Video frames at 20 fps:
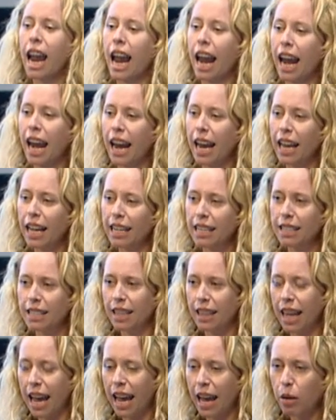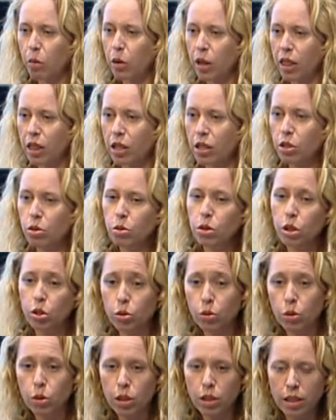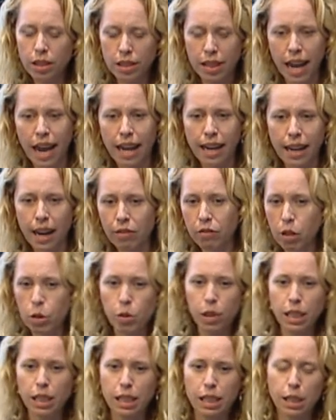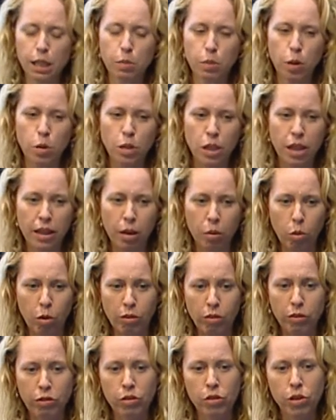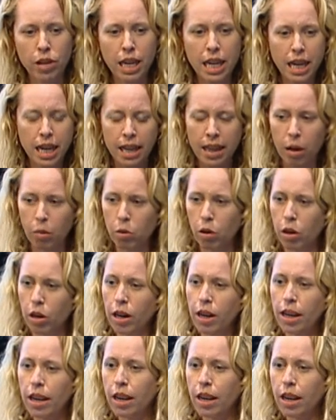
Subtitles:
and that with the new tools at everyone's disposal that were free, that were